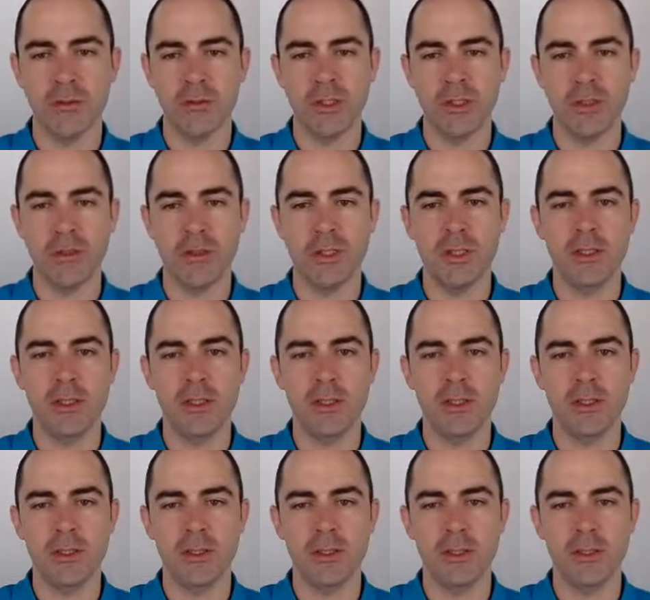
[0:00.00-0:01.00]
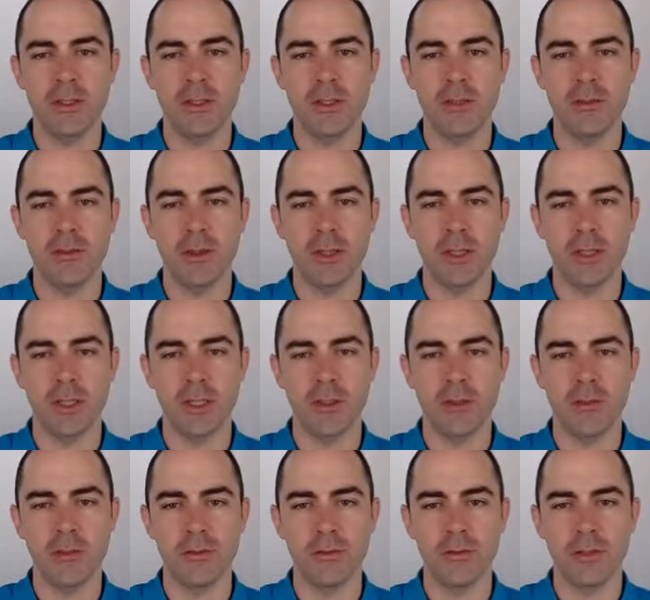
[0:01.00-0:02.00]
been generated, then we kind
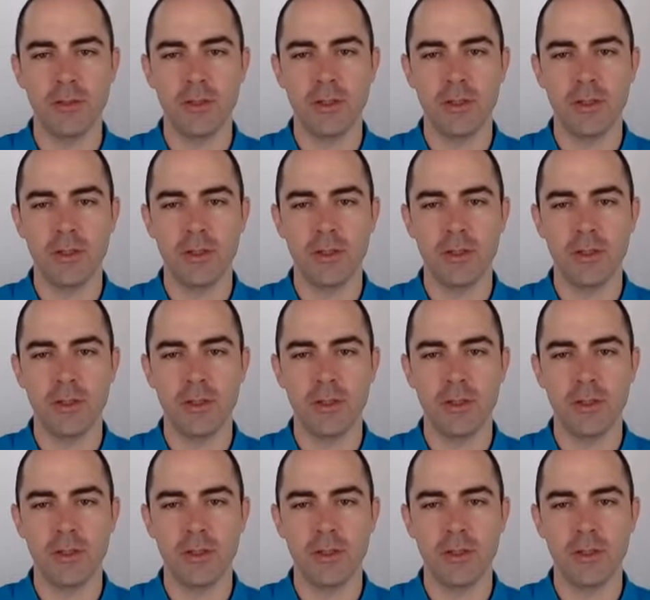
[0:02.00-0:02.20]
of